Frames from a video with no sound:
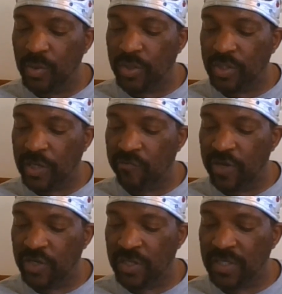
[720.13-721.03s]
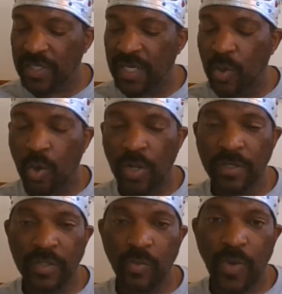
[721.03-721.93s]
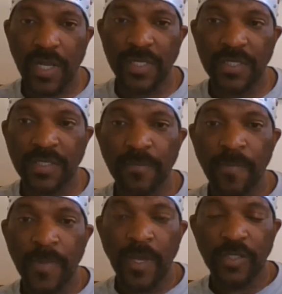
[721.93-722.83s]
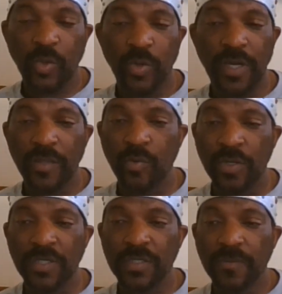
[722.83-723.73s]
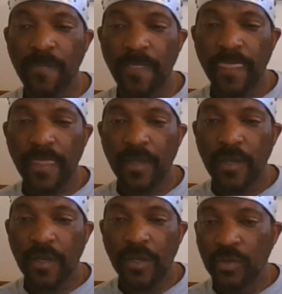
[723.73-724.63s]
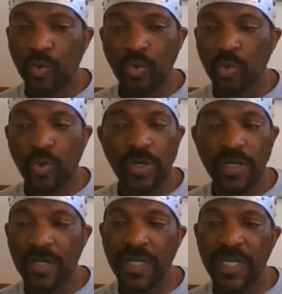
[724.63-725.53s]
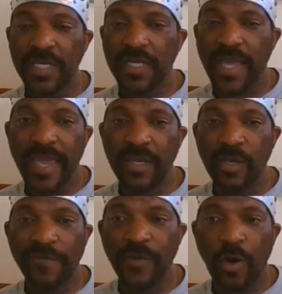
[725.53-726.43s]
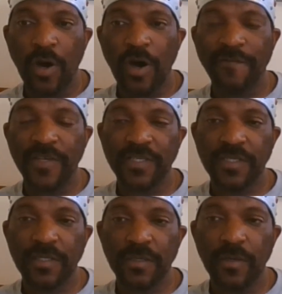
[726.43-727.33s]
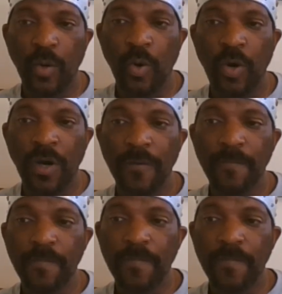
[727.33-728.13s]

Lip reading: your generations in all your dwellings. So in other words, you couldn't eat any of your harvest or